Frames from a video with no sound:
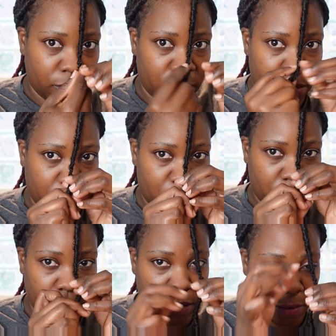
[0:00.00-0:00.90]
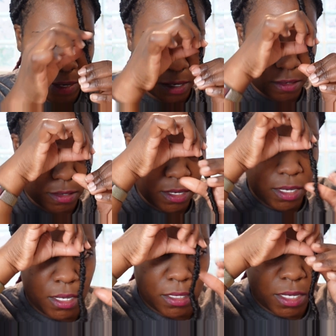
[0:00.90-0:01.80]
Wrap it all the way around.
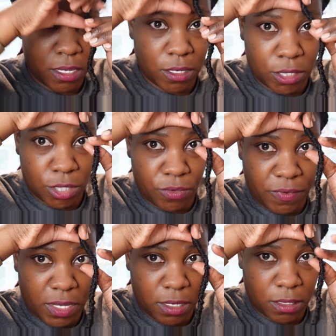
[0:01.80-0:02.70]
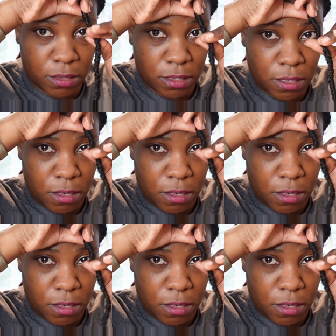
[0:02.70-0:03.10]
Take your two fingers,